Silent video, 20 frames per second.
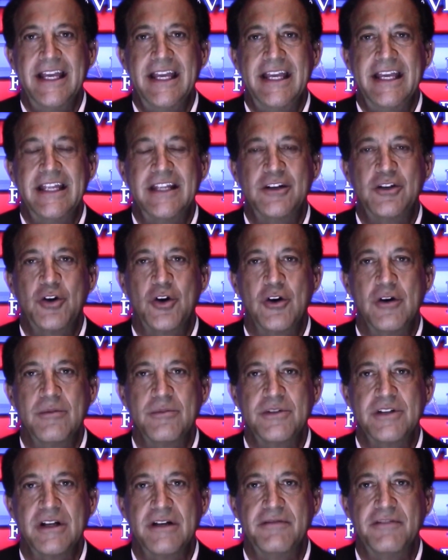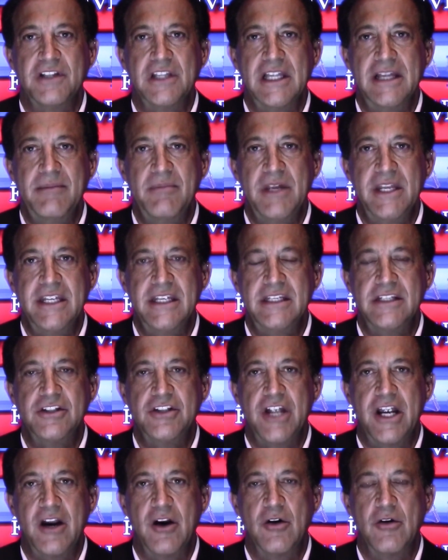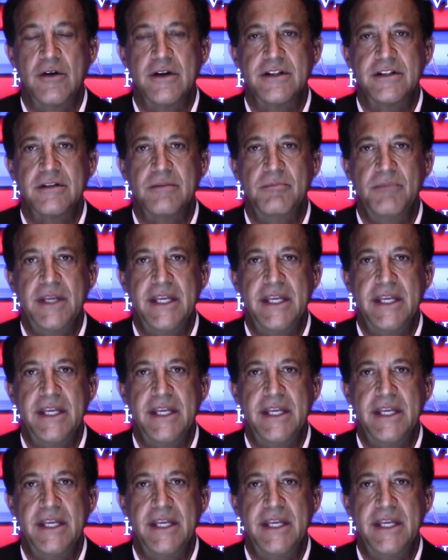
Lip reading: in terms of limiting terrorism